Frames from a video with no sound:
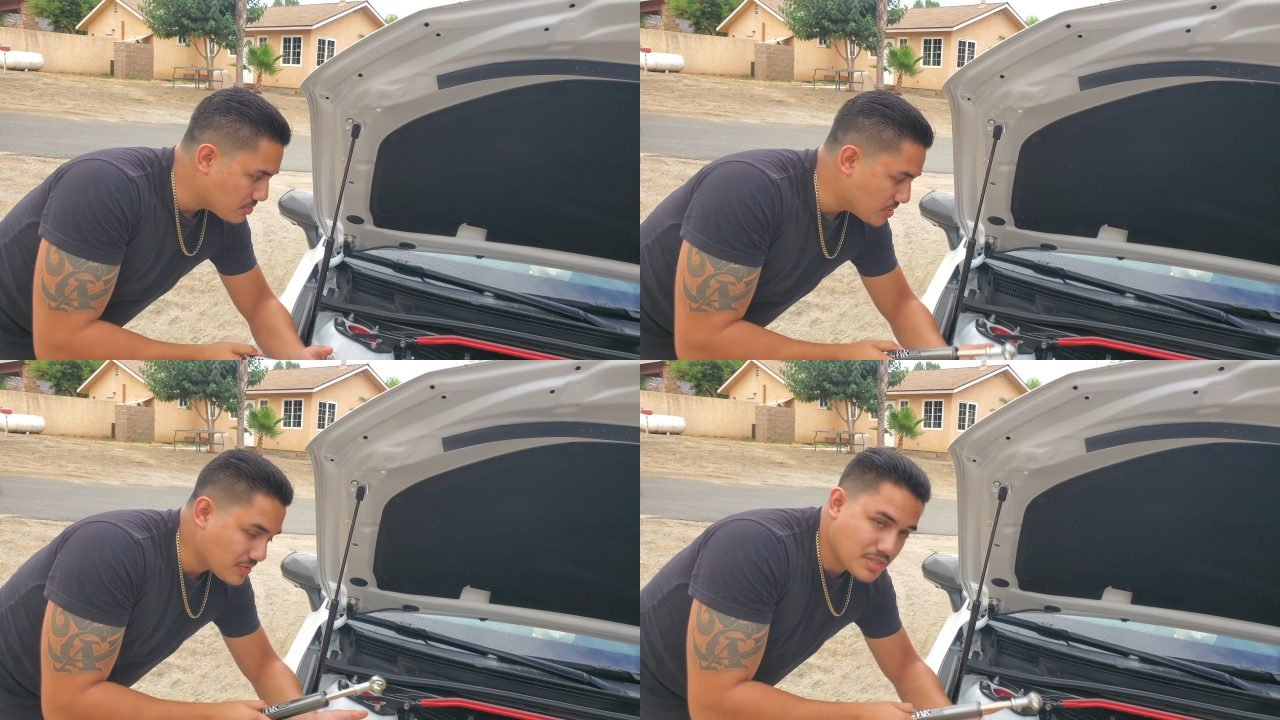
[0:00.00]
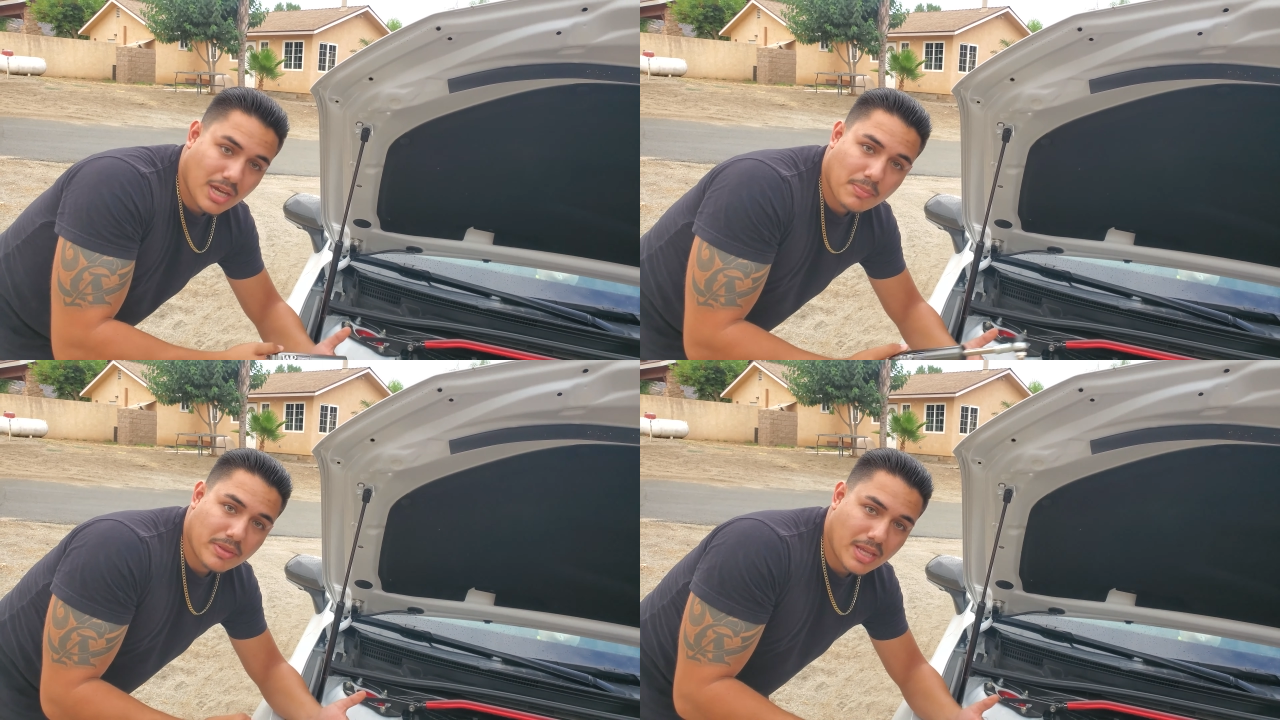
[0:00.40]
shifts
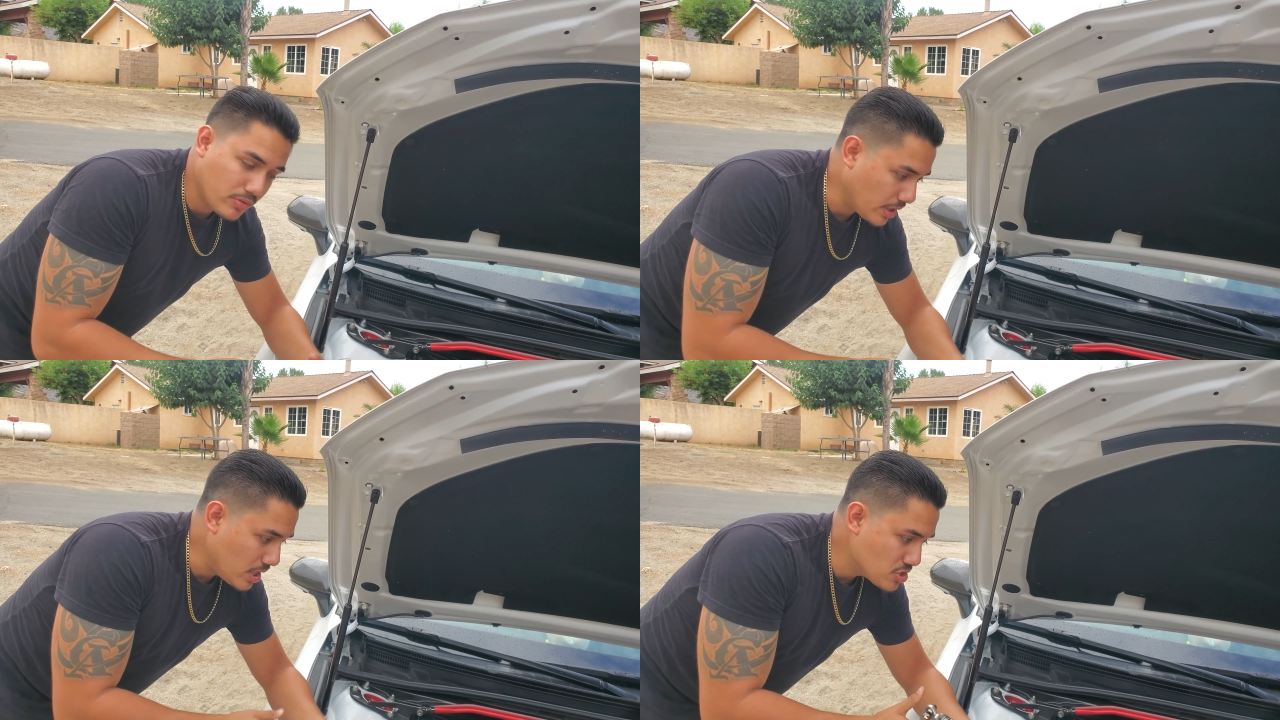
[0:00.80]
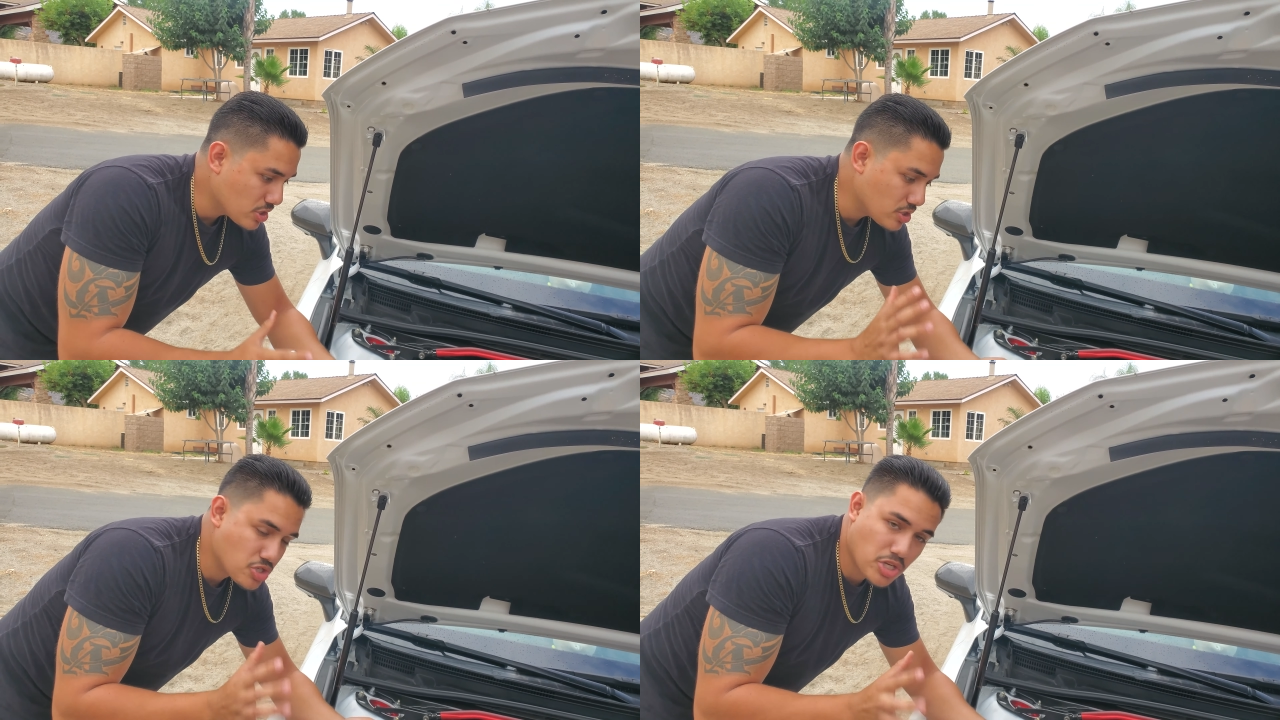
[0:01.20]
up and down, the
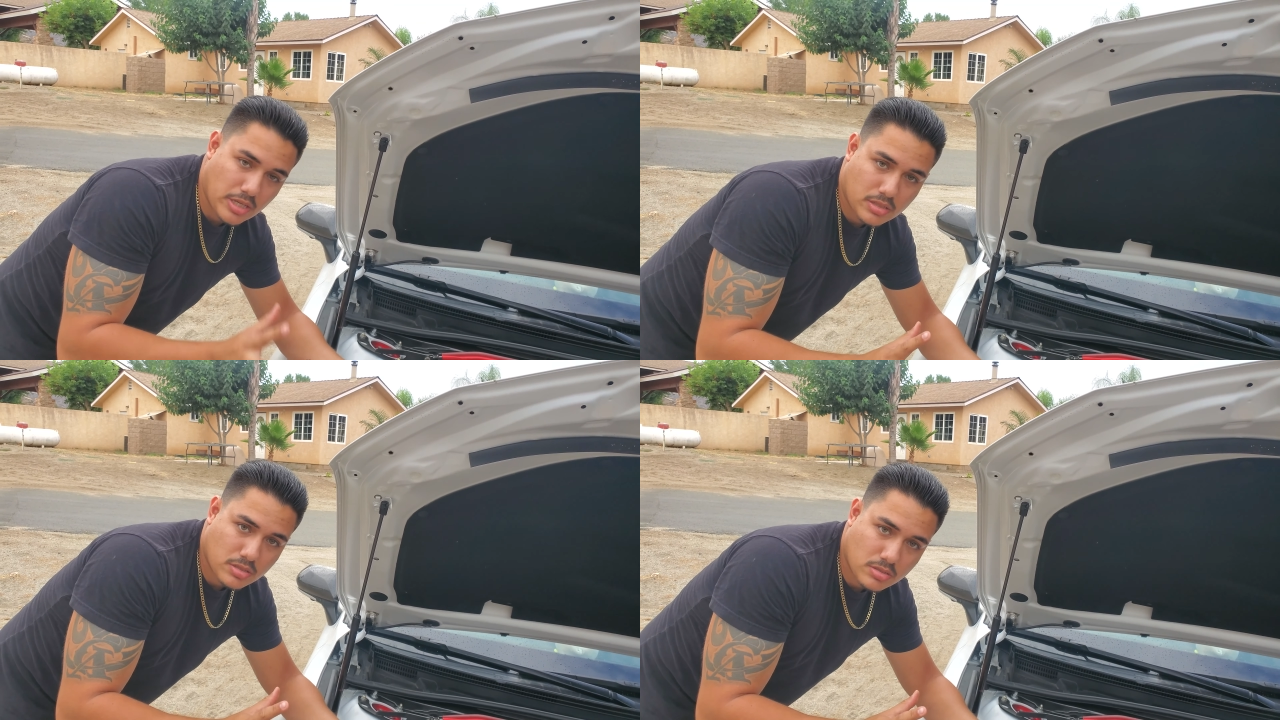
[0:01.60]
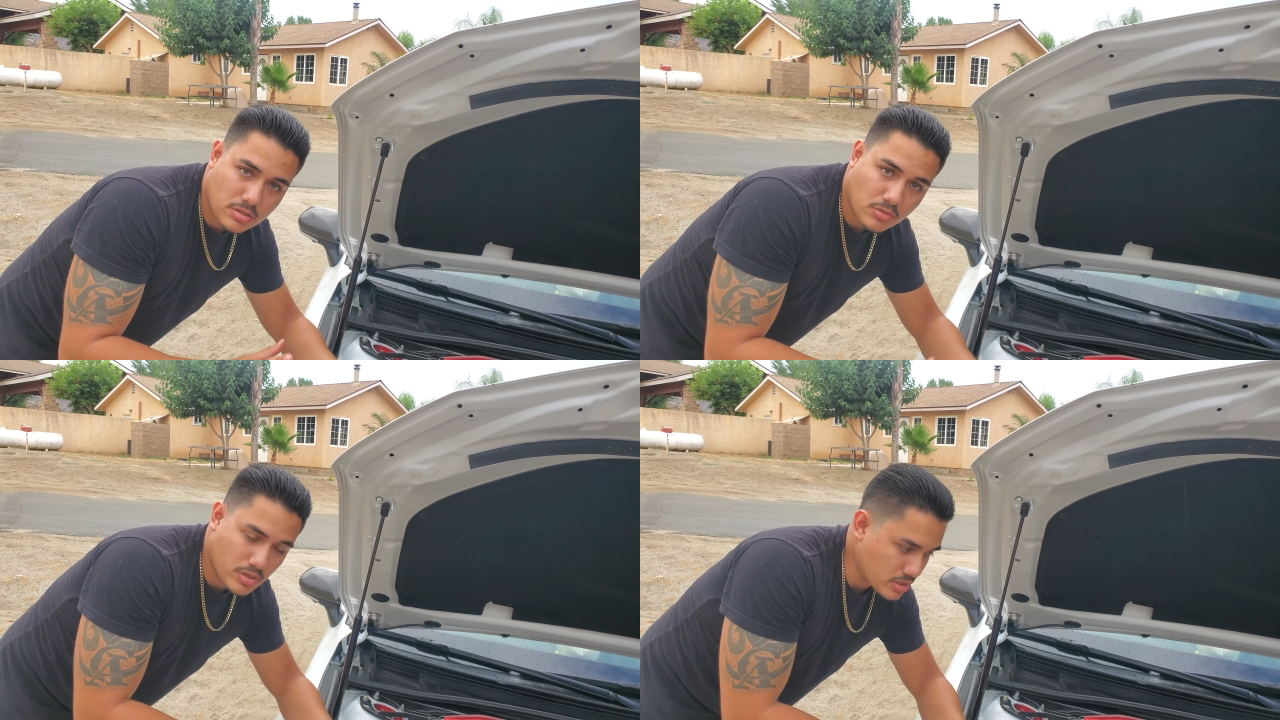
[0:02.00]
engine shakes,
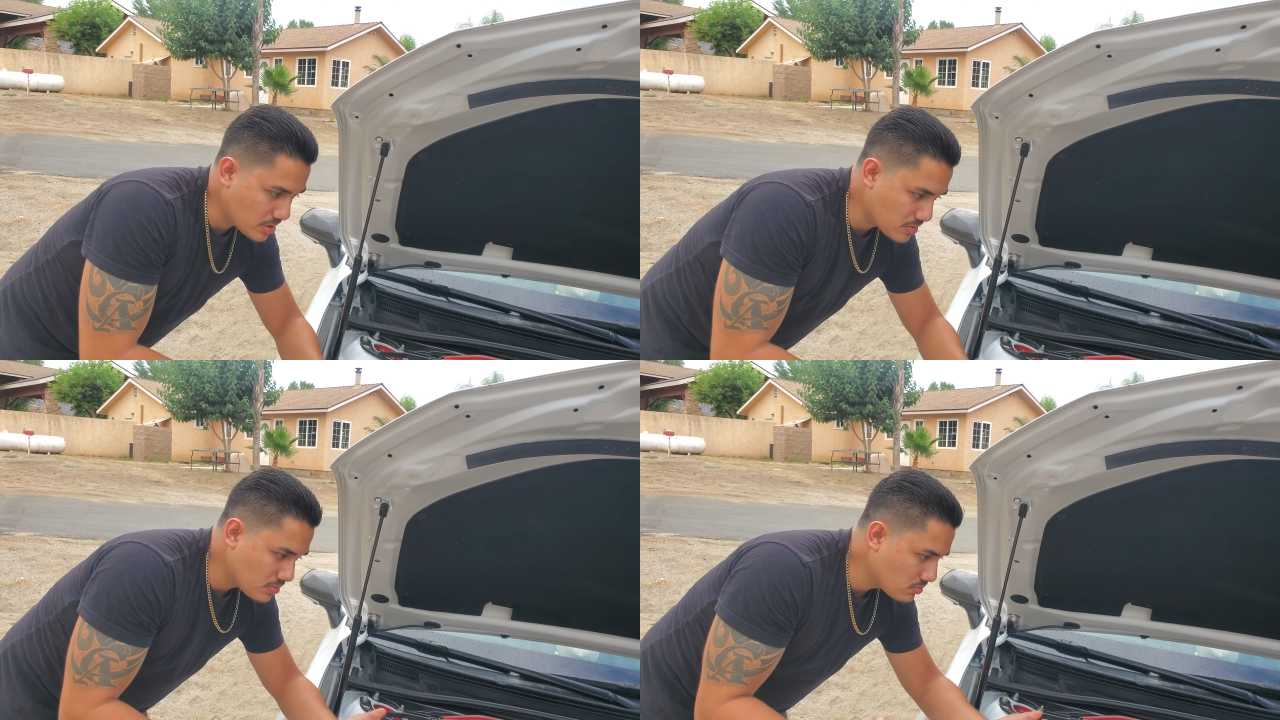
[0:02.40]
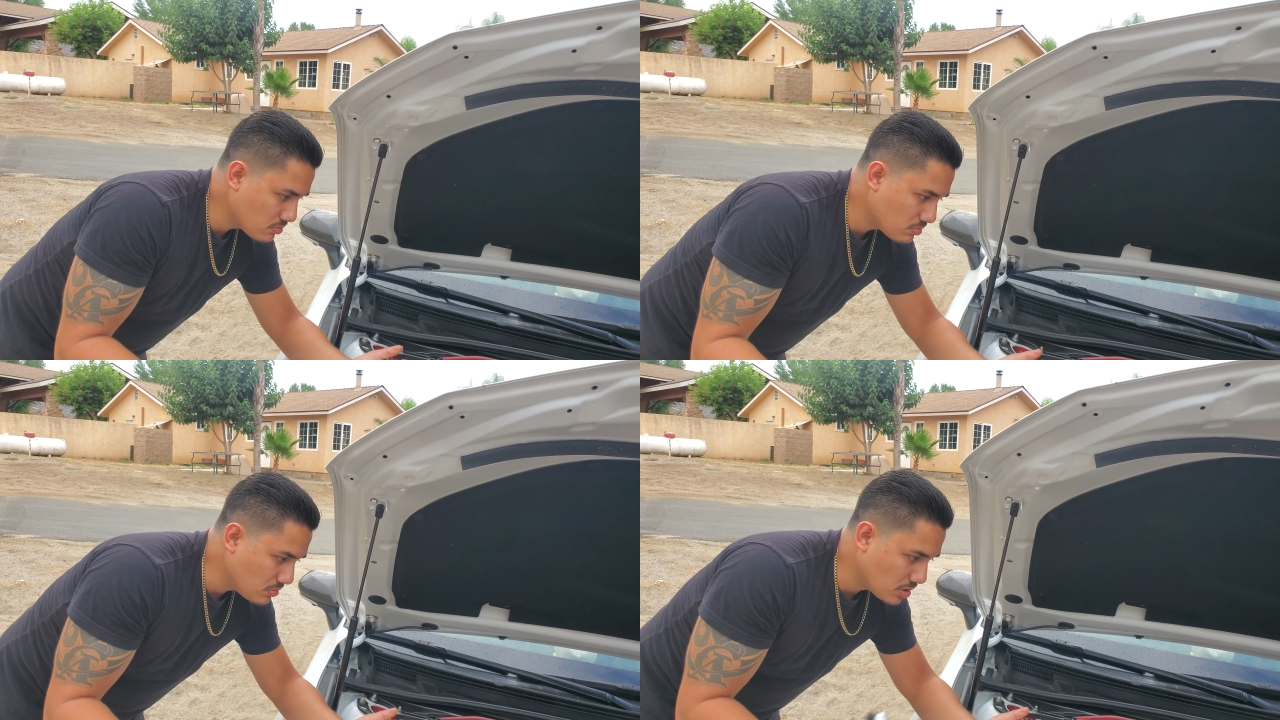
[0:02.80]
which is,
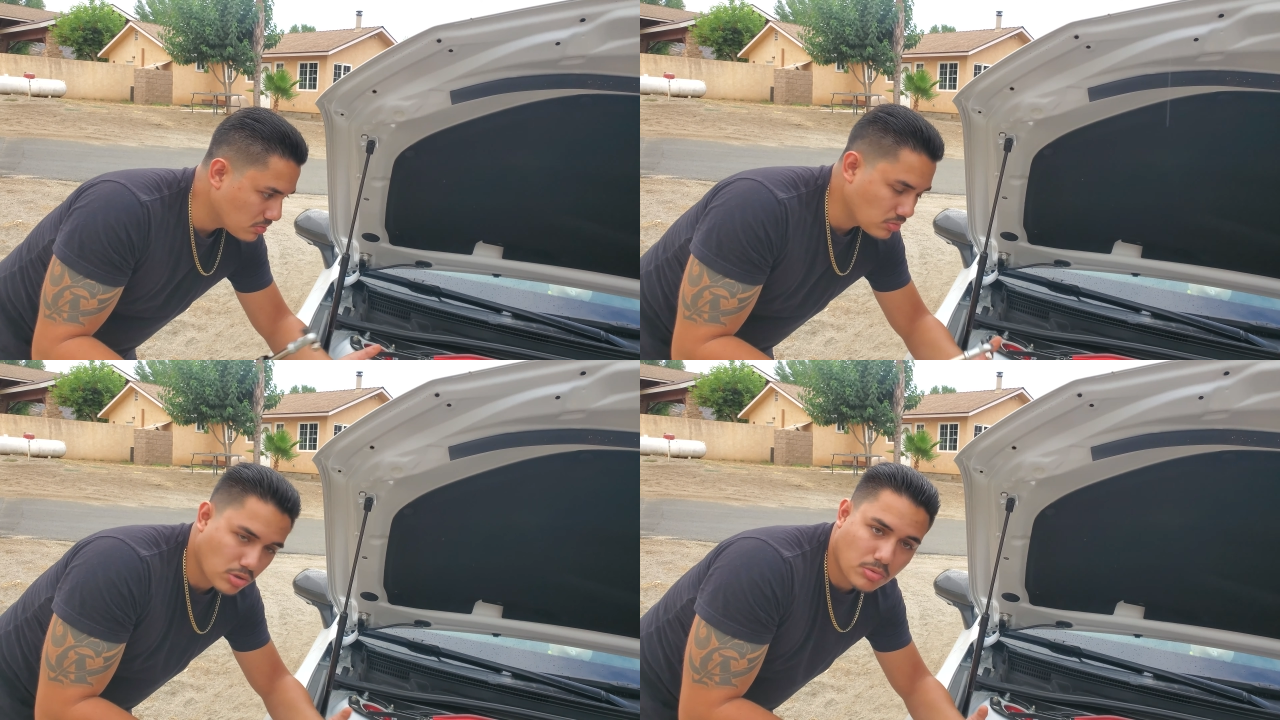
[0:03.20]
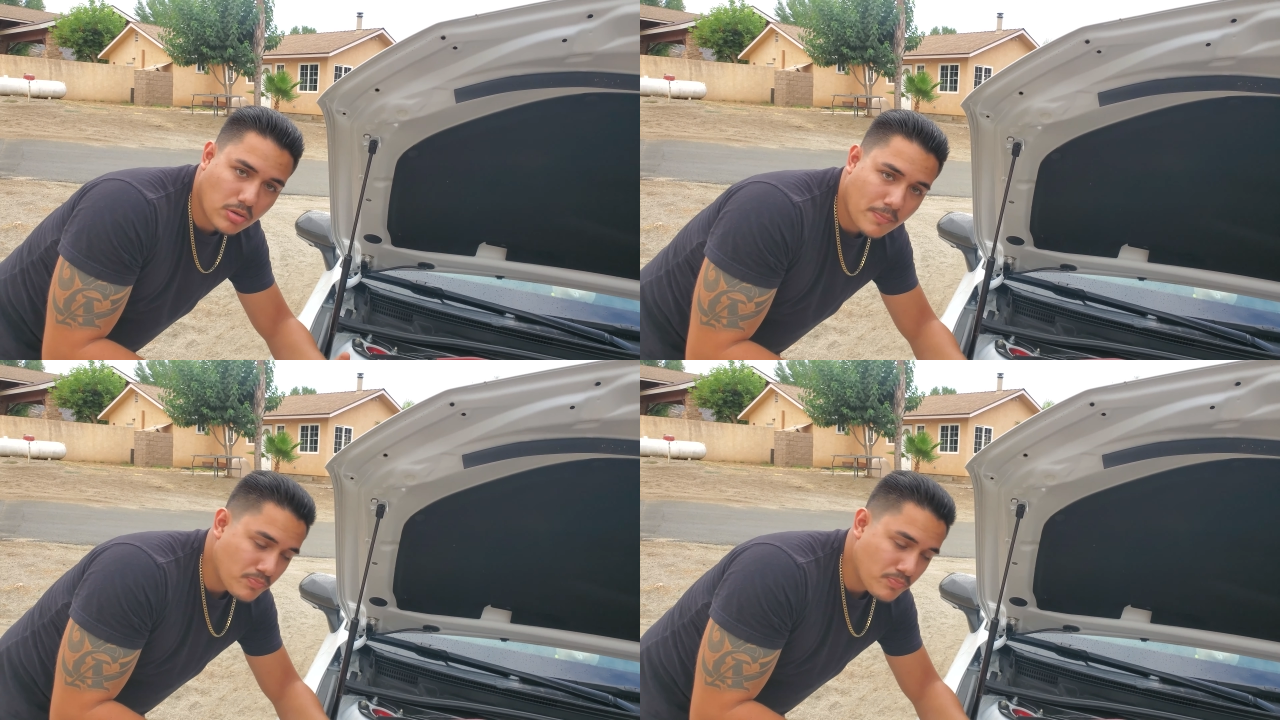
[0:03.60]
you know, normal.